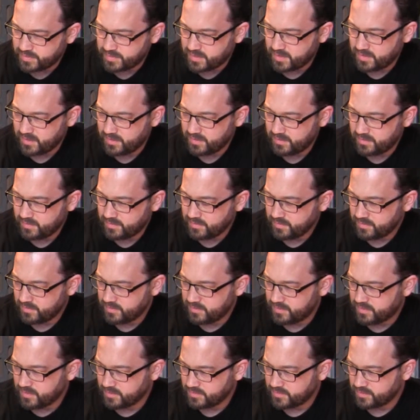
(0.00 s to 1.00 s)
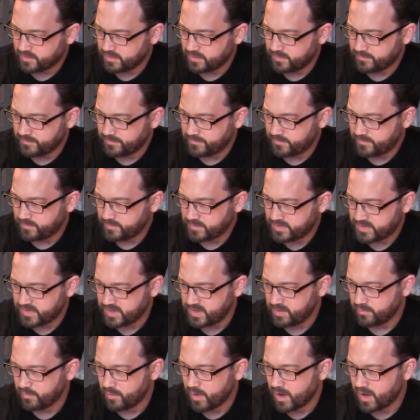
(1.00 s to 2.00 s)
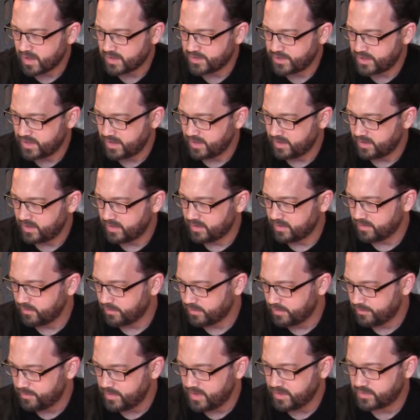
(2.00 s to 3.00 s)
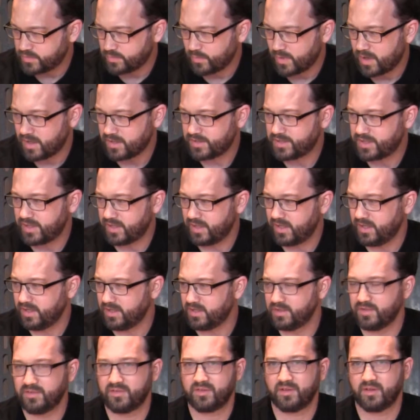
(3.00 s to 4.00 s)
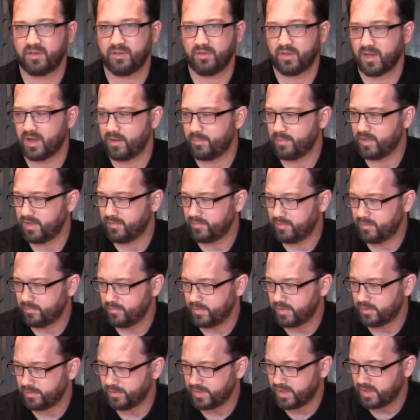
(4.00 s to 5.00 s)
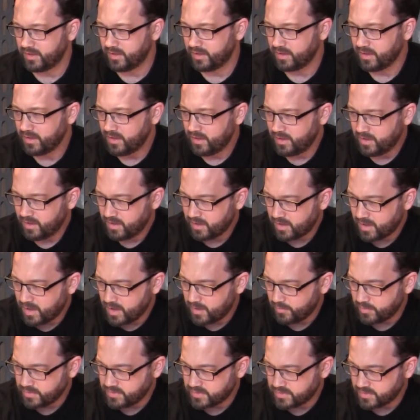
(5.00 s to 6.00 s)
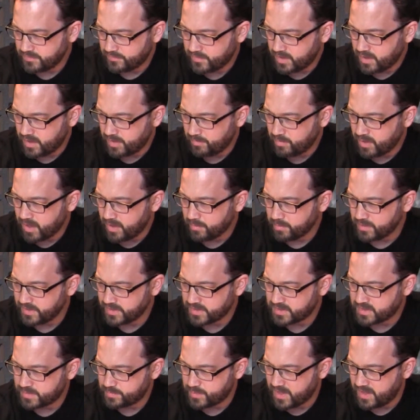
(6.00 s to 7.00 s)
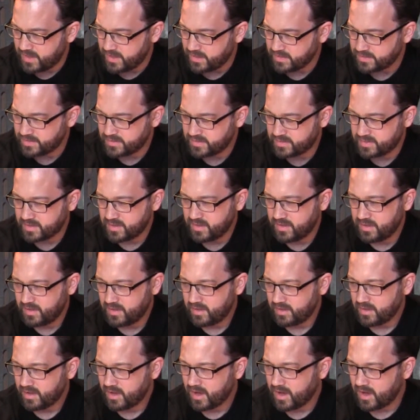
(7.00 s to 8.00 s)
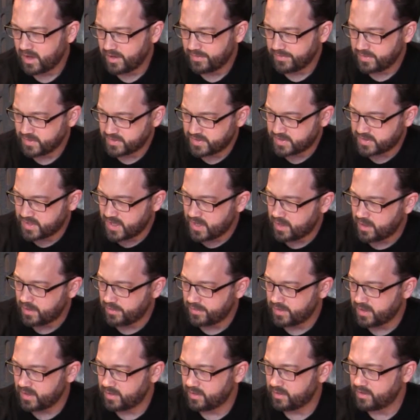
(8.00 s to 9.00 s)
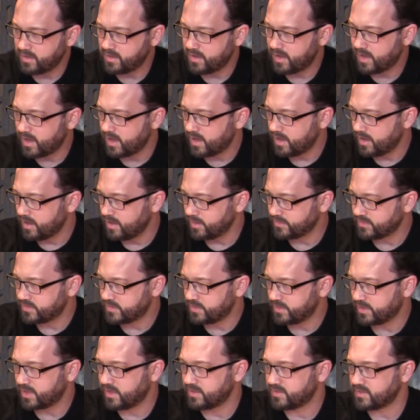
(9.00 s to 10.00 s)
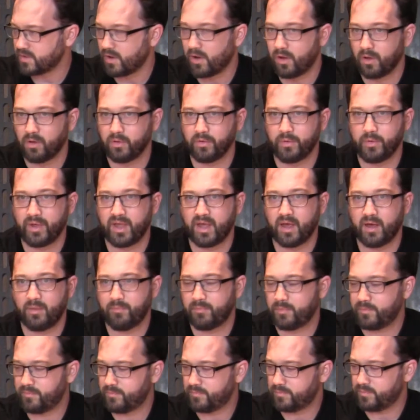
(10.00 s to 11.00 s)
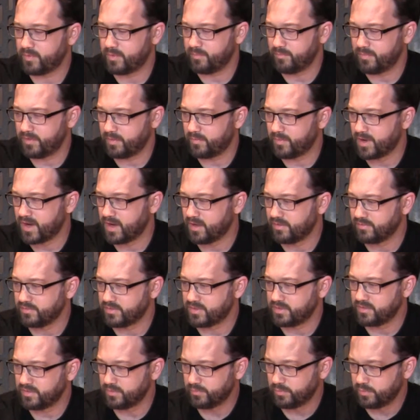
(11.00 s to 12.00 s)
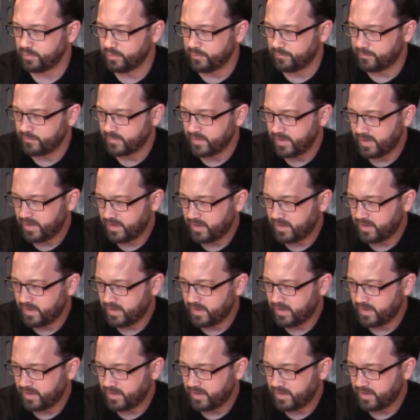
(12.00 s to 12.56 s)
with the sort of sea washing or the beach washing into the lobby of the building, which is a very public space. The stair that circuits all the way up from the ground to the roof